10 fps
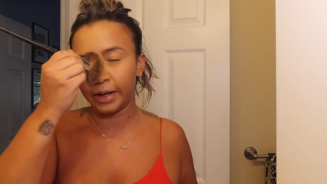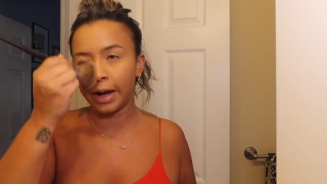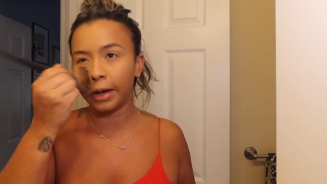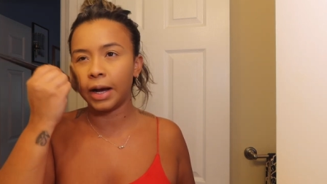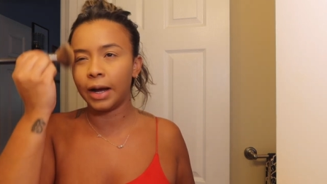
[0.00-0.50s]

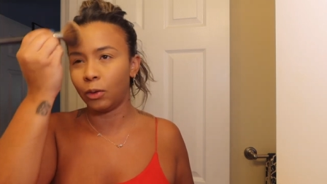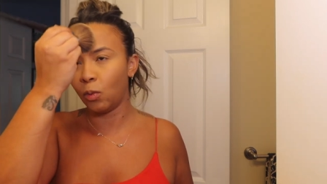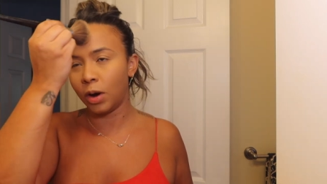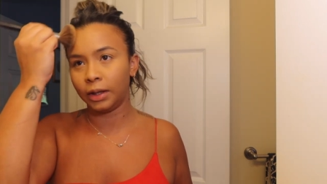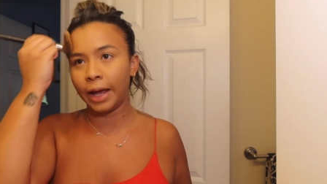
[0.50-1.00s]
Like I kind
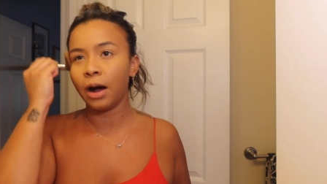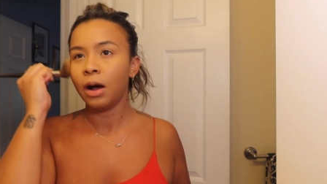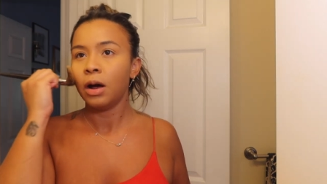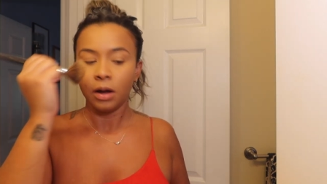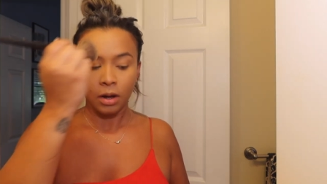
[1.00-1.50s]
of want like
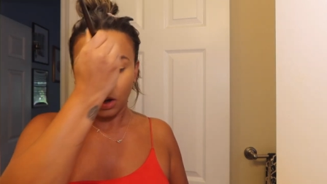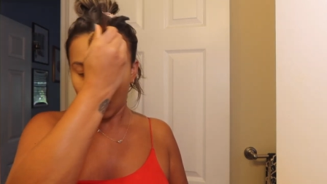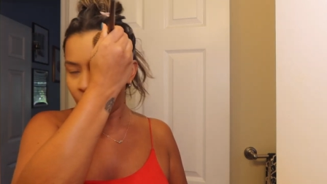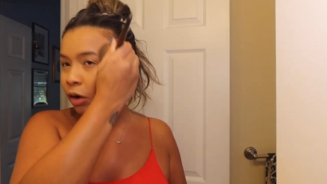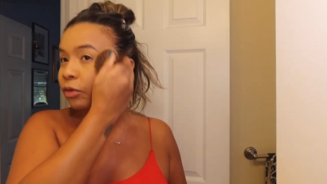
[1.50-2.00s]

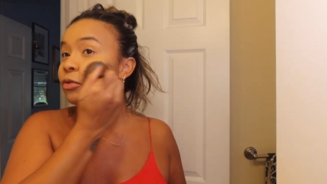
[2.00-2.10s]
all